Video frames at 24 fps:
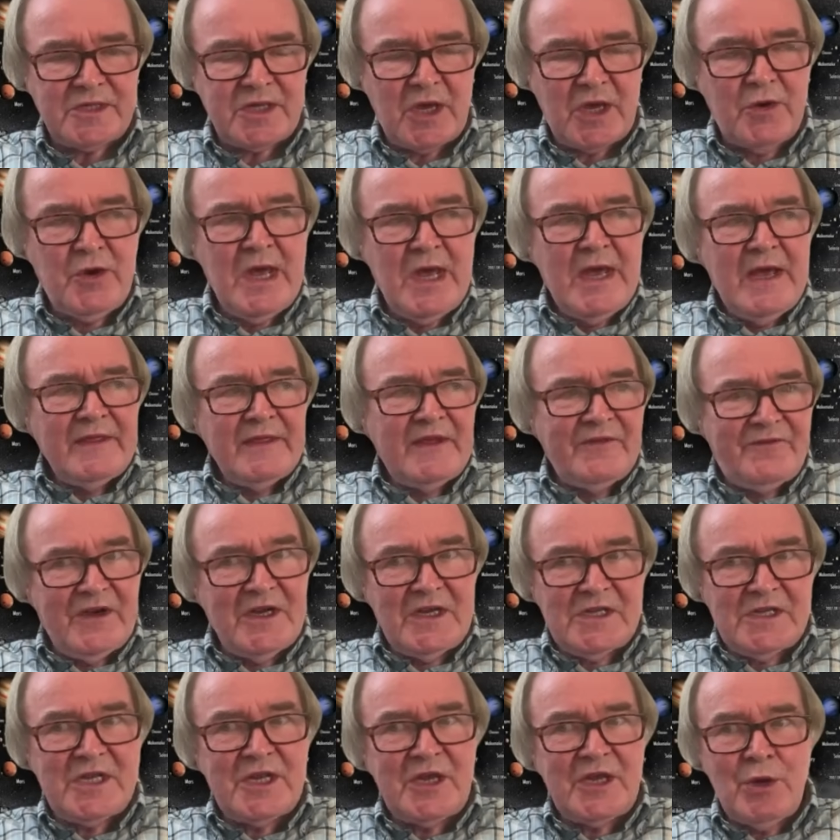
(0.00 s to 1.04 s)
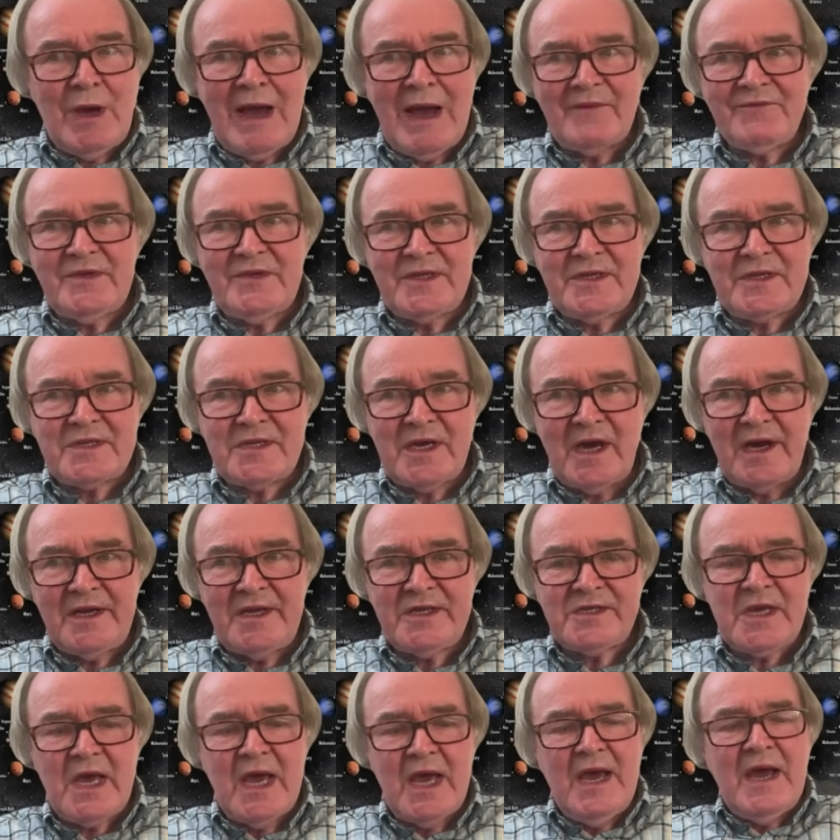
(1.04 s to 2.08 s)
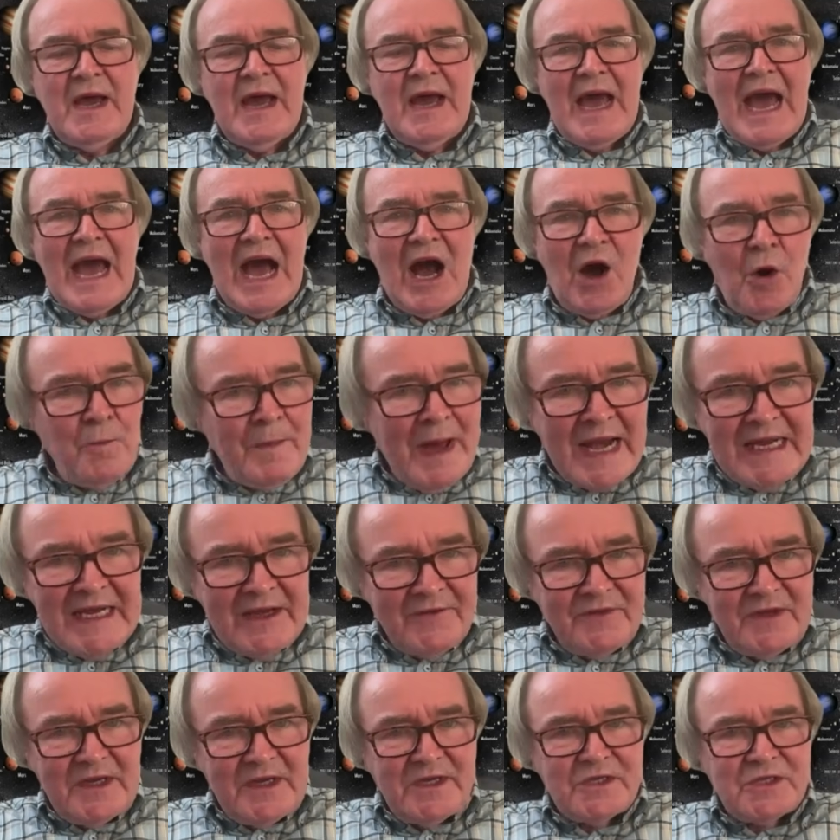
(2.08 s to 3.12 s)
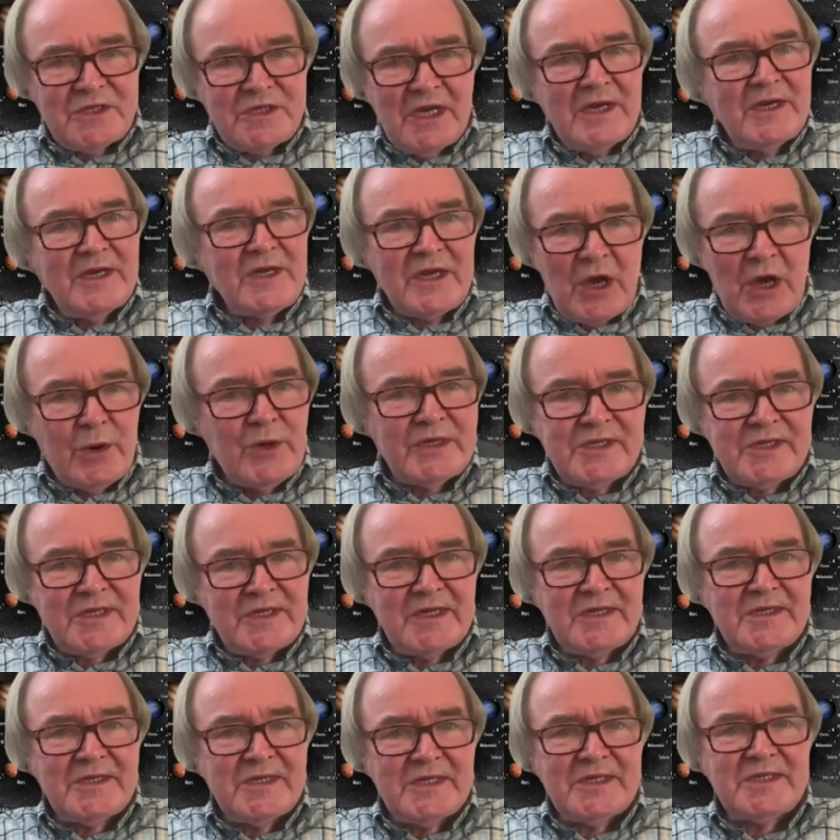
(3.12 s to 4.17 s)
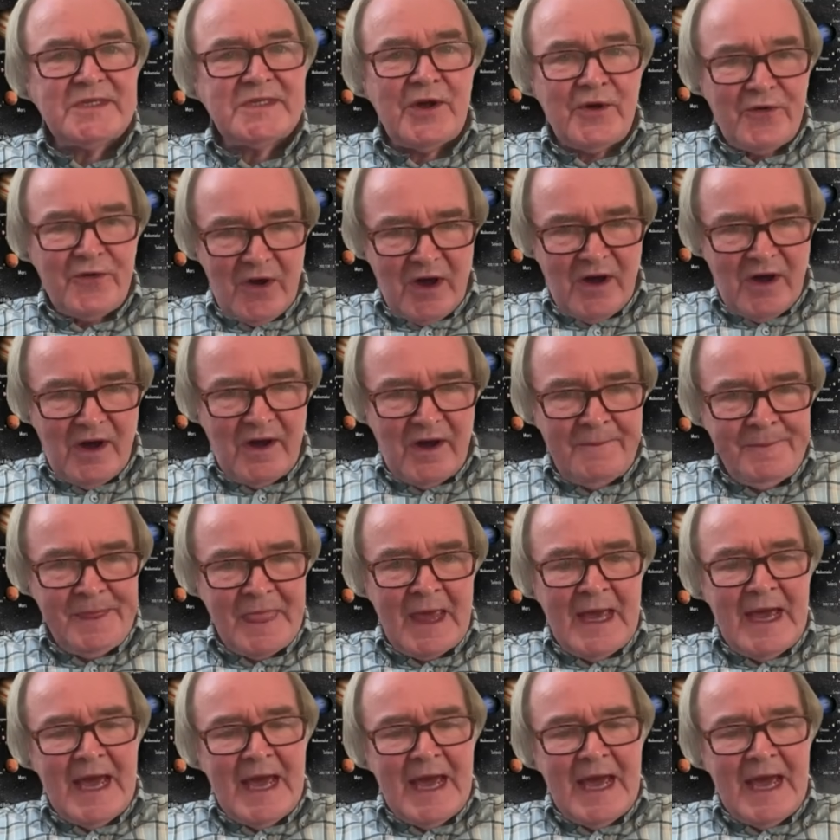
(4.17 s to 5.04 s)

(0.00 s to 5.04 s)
So the first thing you have to decide is how many of these coincidences there are,